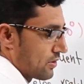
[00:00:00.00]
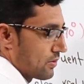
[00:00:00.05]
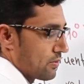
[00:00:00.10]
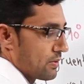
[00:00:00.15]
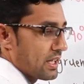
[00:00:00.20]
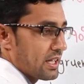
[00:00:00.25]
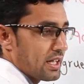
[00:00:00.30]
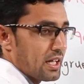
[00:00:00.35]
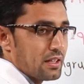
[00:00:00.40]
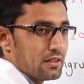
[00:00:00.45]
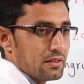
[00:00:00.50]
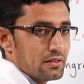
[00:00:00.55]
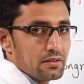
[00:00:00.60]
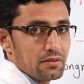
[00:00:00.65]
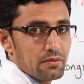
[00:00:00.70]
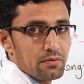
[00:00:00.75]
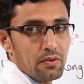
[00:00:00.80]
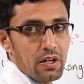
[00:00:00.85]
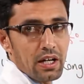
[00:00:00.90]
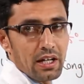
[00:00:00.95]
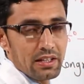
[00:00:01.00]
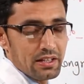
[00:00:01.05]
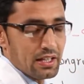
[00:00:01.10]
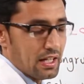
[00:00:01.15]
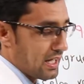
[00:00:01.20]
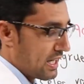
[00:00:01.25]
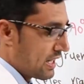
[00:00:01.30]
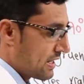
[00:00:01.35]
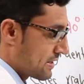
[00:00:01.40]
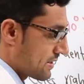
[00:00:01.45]
we can find
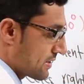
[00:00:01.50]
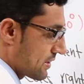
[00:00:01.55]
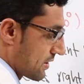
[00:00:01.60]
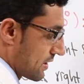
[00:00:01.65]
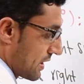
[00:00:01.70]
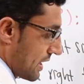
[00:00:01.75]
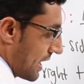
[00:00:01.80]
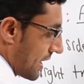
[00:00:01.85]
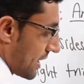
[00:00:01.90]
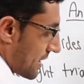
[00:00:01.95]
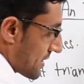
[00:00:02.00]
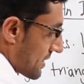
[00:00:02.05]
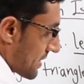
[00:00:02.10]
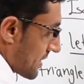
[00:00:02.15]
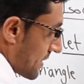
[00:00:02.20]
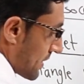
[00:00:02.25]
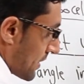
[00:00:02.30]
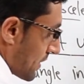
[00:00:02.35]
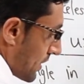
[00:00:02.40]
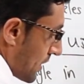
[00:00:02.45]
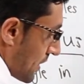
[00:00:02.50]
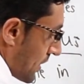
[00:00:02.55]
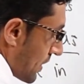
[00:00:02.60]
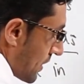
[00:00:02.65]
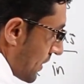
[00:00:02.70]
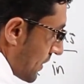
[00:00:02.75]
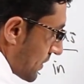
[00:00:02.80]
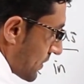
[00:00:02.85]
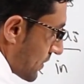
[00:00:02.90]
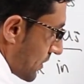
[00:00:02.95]
the answer, x.
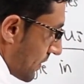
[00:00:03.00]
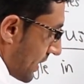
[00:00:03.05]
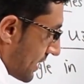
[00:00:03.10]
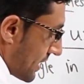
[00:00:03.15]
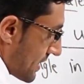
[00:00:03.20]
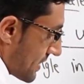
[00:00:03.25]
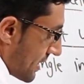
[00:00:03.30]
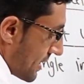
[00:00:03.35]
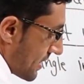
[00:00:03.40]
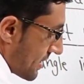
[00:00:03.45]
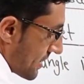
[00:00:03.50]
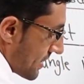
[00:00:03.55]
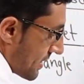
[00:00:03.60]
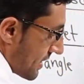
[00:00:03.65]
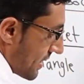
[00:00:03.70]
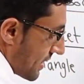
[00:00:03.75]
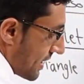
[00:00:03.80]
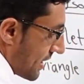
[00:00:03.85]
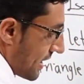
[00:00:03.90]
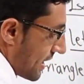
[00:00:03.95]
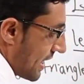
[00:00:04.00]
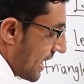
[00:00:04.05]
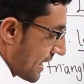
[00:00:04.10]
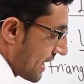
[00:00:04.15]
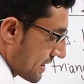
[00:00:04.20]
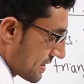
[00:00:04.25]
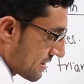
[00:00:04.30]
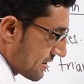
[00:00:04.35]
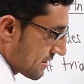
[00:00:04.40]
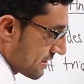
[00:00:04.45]
So what is this?
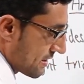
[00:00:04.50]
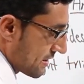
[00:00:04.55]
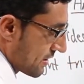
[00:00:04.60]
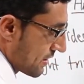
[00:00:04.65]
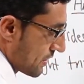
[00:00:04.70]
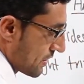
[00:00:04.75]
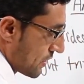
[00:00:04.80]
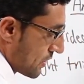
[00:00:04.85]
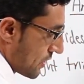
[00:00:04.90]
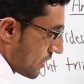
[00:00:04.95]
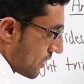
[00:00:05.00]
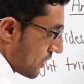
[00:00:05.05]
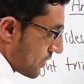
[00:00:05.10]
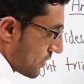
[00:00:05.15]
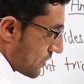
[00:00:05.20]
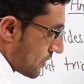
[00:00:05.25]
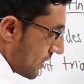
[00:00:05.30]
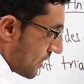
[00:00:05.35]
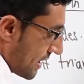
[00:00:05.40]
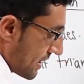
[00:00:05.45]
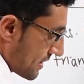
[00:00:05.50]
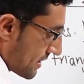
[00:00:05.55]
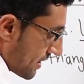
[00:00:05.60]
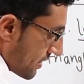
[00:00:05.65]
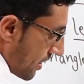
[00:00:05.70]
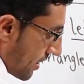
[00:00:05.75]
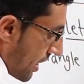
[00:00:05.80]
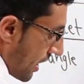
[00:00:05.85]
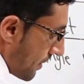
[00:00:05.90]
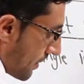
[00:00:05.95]
X. So is it
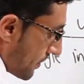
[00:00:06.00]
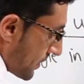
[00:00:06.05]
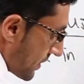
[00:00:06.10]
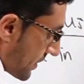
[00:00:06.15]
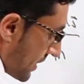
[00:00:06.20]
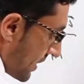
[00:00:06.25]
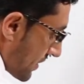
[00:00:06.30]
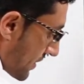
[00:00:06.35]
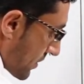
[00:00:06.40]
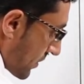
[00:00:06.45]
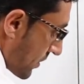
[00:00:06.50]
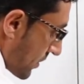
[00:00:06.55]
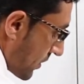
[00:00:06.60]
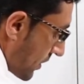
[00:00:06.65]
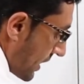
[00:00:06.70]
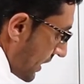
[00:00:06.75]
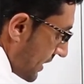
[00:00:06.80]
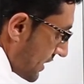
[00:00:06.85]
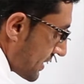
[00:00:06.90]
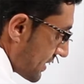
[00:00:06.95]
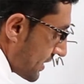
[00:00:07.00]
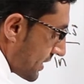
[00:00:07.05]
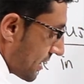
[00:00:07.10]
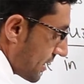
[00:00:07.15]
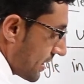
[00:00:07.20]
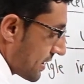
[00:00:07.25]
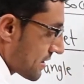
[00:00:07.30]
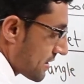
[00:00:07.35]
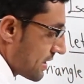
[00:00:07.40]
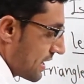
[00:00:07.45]
hypotenuse or no?
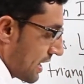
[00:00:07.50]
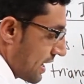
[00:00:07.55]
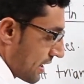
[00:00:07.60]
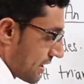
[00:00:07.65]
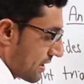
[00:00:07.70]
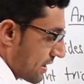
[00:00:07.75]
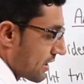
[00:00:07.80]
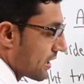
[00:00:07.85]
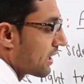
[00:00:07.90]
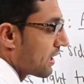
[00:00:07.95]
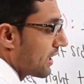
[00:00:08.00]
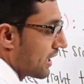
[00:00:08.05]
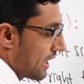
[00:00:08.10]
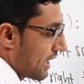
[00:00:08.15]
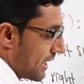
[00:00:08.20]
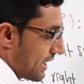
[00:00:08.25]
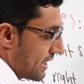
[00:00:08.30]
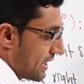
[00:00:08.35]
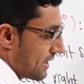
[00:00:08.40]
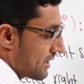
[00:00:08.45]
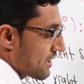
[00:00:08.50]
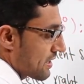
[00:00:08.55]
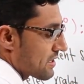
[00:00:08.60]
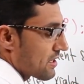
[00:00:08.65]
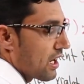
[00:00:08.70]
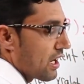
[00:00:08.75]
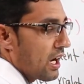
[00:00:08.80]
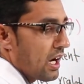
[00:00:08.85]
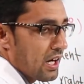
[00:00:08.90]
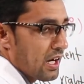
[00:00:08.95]
It's leg. Again, it is
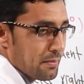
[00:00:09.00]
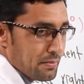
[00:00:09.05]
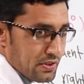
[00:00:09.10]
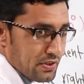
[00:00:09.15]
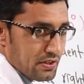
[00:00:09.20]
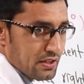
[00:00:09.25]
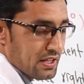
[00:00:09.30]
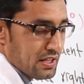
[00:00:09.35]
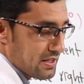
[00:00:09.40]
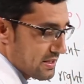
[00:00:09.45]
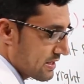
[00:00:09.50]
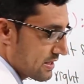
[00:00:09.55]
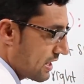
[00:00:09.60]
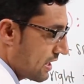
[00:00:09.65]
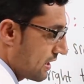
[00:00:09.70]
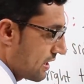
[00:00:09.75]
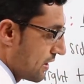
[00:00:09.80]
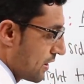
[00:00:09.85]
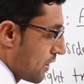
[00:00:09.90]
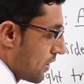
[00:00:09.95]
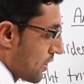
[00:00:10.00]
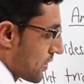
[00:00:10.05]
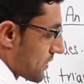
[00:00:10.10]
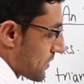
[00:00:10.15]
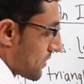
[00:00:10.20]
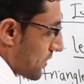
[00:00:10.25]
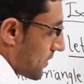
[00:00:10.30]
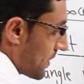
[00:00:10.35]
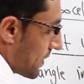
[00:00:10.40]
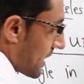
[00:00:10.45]
hypotenuse, yeah?
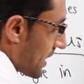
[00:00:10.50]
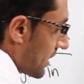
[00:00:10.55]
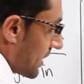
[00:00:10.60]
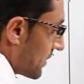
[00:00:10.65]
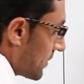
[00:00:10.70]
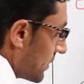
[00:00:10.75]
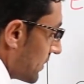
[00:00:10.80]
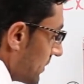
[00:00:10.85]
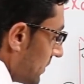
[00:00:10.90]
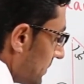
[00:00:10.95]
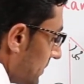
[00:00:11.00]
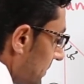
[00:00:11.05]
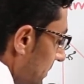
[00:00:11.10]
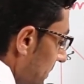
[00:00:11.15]
So we can do